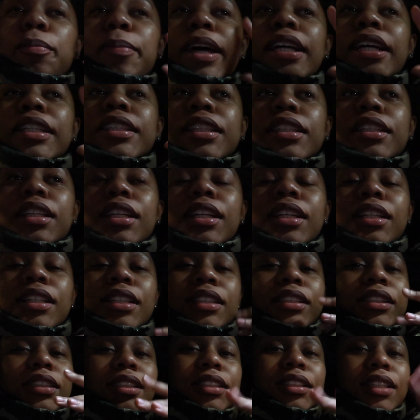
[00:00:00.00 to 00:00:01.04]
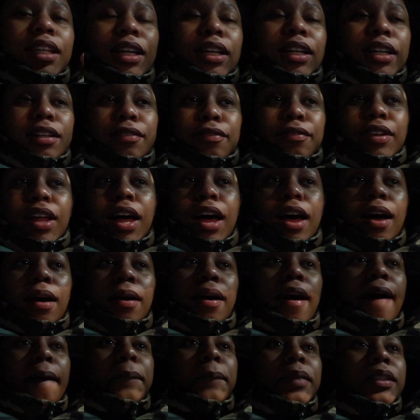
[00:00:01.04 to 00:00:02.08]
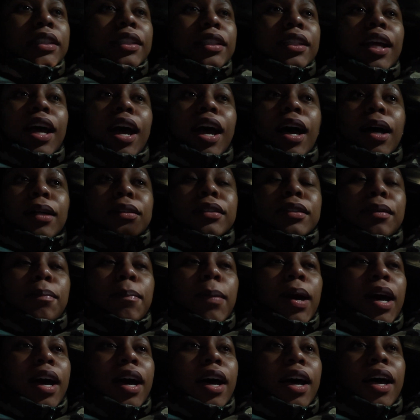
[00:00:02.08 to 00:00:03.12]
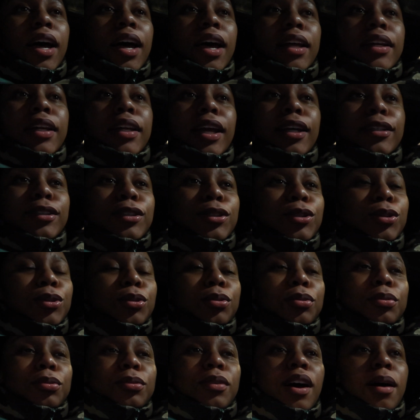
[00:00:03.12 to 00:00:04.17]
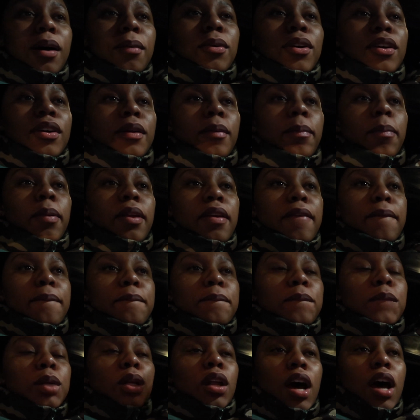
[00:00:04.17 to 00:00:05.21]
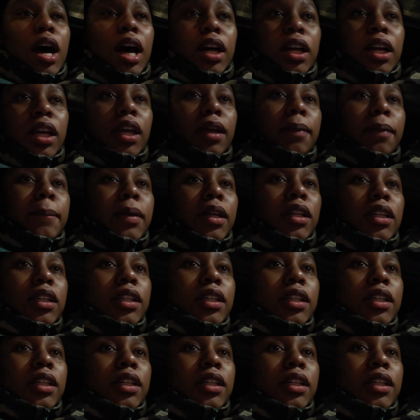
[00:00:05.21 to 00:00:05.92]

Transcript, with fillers: basically this is the end of the vlog i'm gonna see y'all tomorrow, day two i'm gonna be vlogging me